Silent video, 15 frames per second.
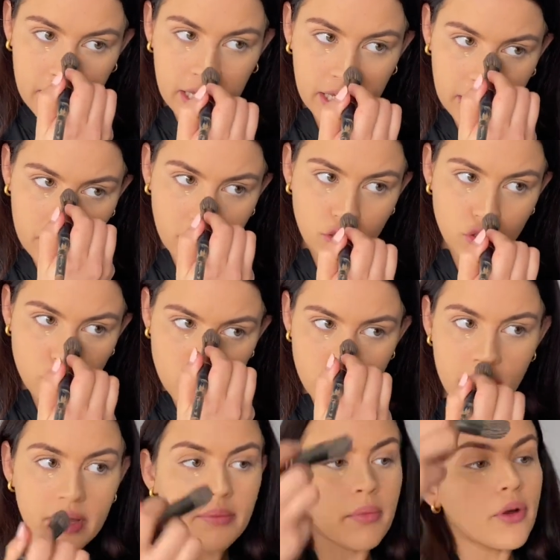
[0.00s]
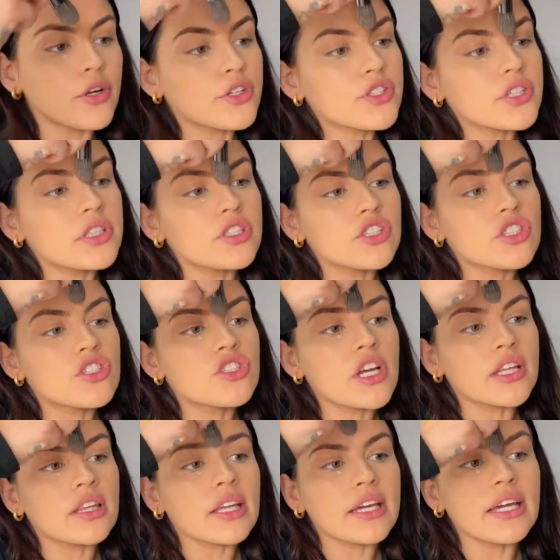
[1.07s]
in a straight motion, just
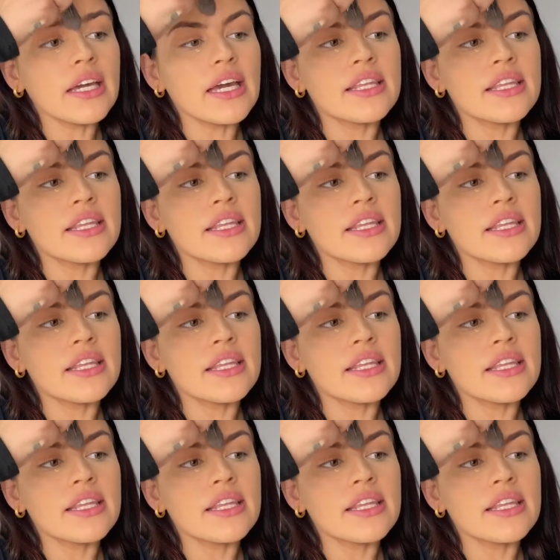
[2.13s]
gently,